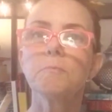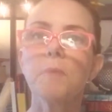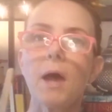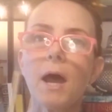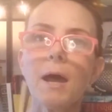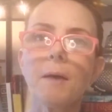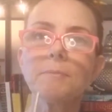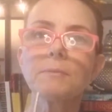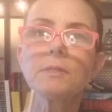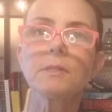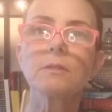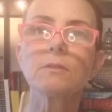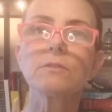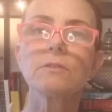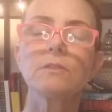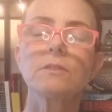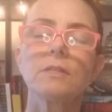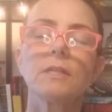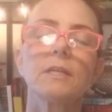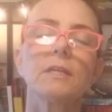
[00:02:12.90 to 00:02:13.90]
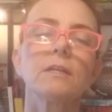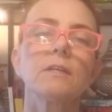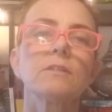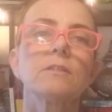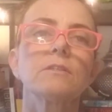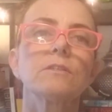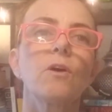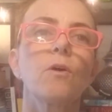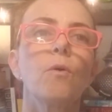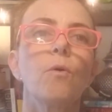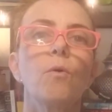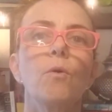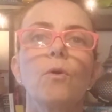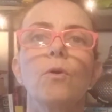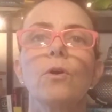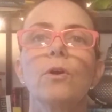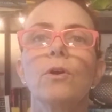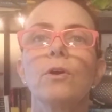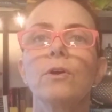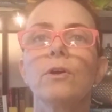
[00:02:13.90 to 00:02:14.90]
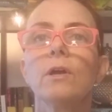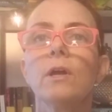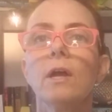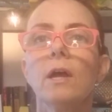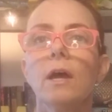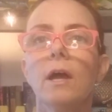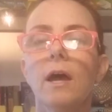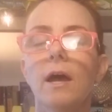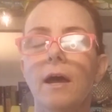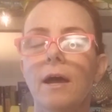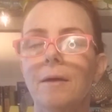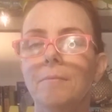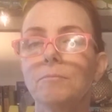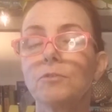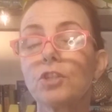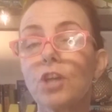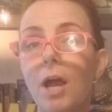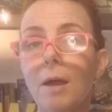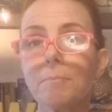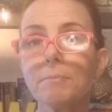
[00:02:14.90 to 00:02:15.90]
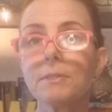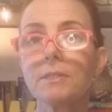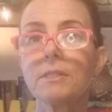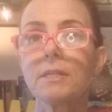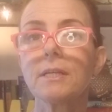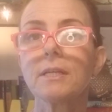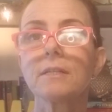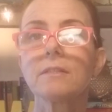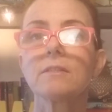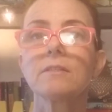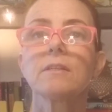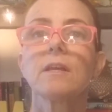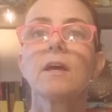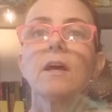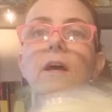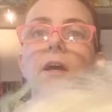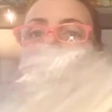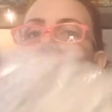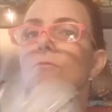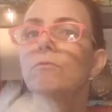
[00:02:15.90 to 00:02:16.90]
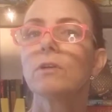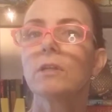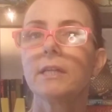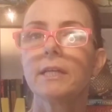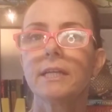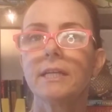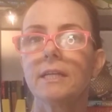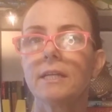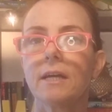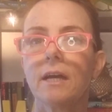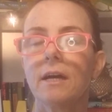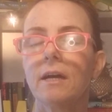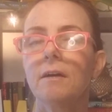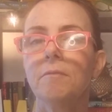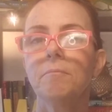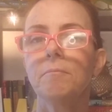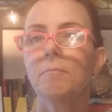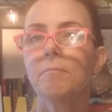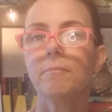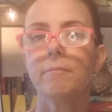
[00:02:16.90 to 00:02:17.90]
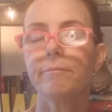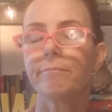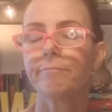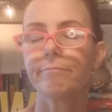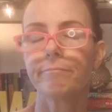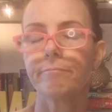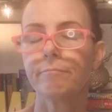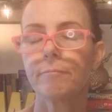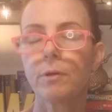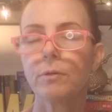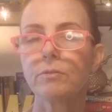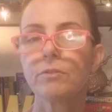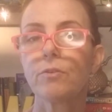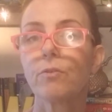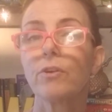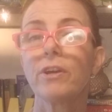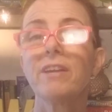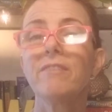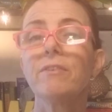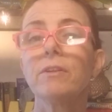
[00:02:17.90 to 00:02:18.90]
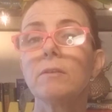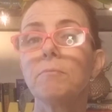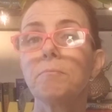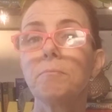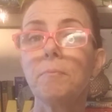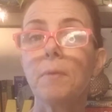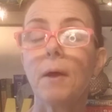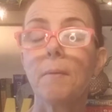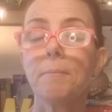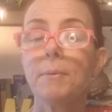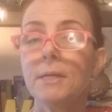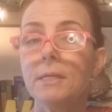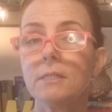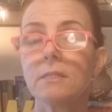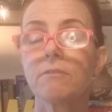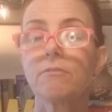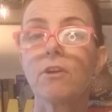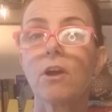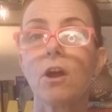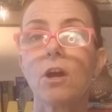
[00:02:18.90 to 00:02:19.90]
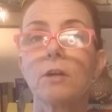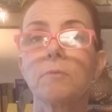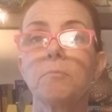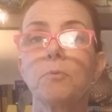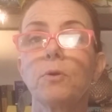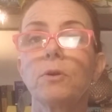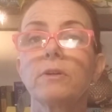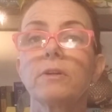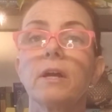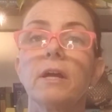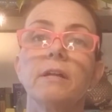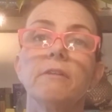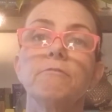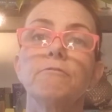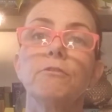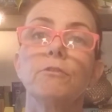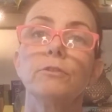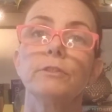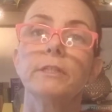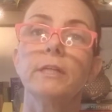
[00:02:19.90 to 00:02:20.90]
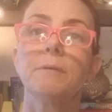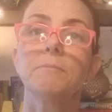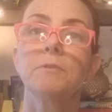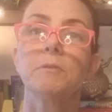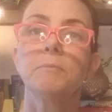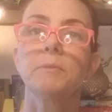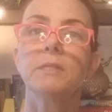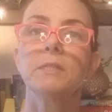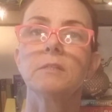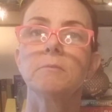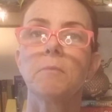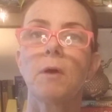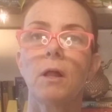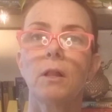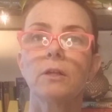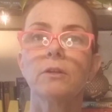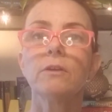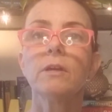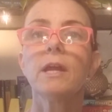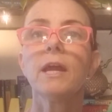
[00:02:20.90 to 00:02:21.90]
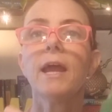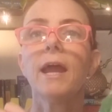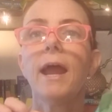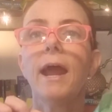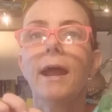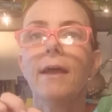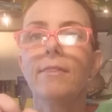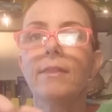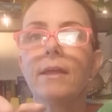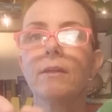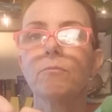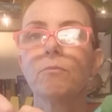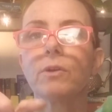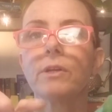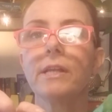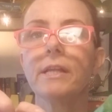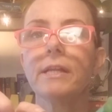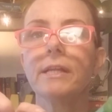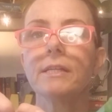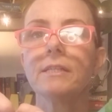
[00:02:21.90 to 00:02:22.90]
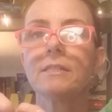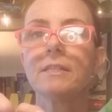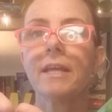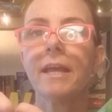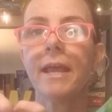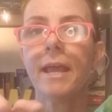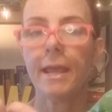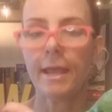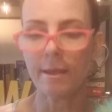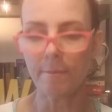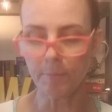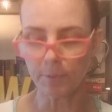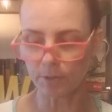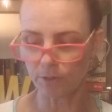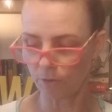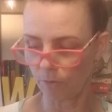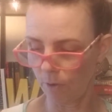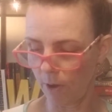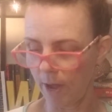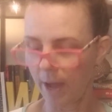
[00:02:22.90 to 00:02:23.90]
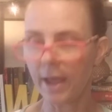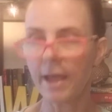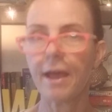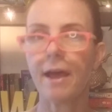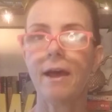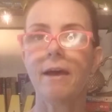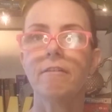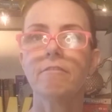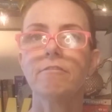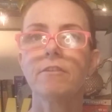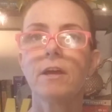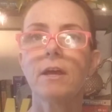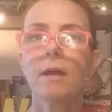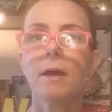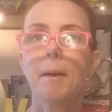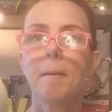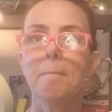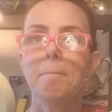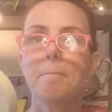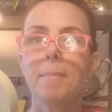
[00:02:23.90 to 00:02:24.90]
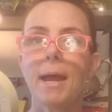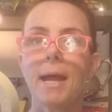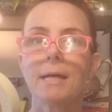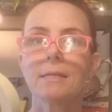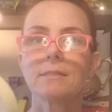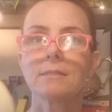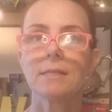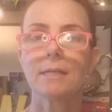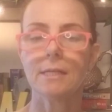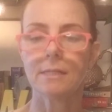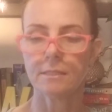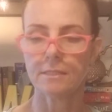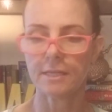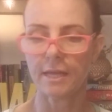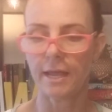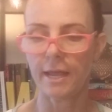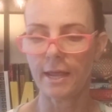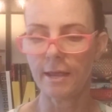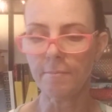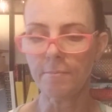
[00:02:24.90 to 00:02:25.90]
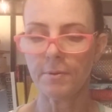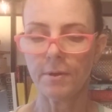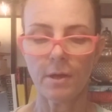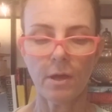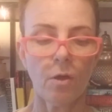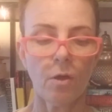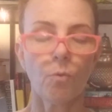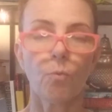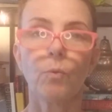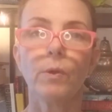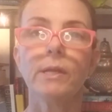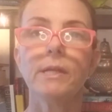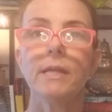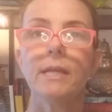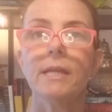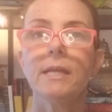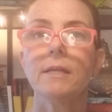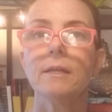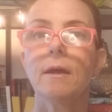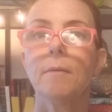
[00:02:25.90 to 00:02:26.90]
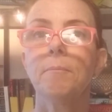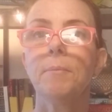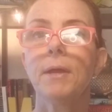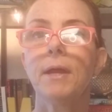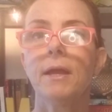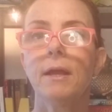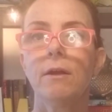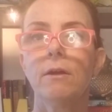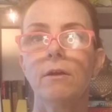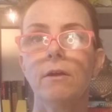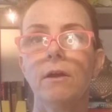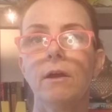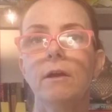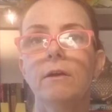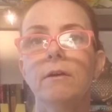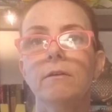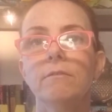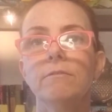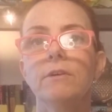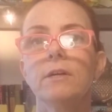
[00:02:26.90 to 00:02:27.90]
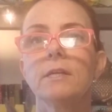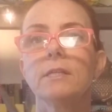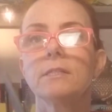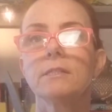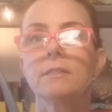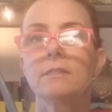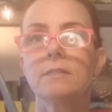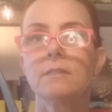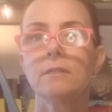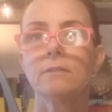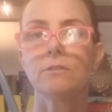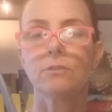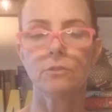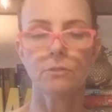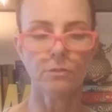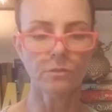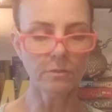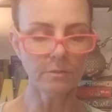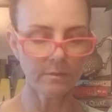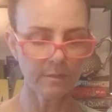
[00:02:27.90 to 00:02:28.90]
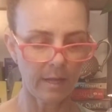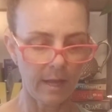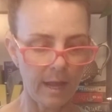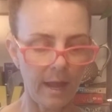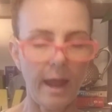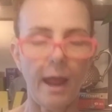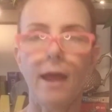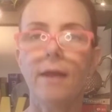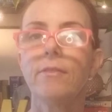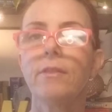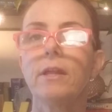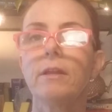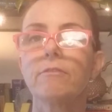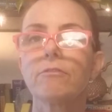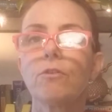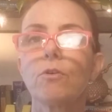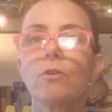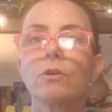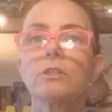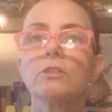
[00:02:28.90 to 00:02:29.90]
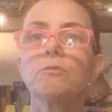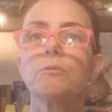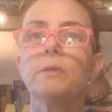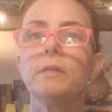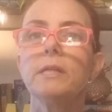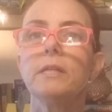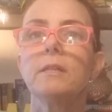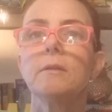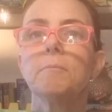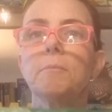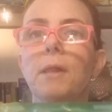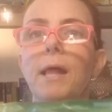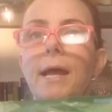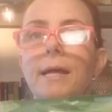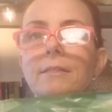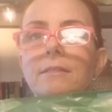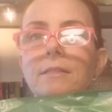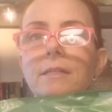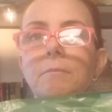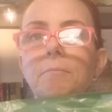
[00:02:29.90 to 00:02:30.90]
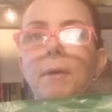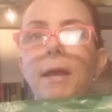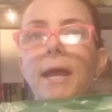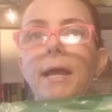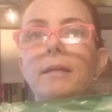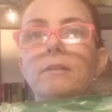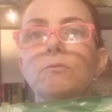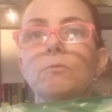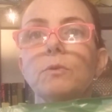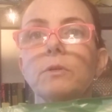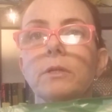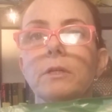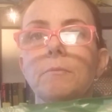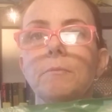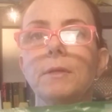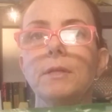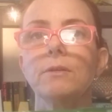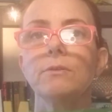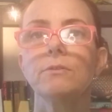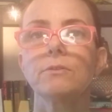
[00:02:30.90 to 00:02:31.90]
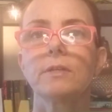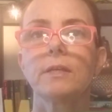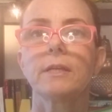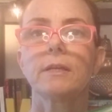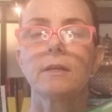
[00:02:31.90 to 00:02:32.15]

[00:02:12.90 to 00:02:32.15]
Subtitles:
popsicle sticks or chopsticks, really or even a piece of cardboard kind of folded up to be smaller. And then we're needing tape. So I have masking tape. We need a pair of scissors. And then of course we need the plastic bags we're going to be using.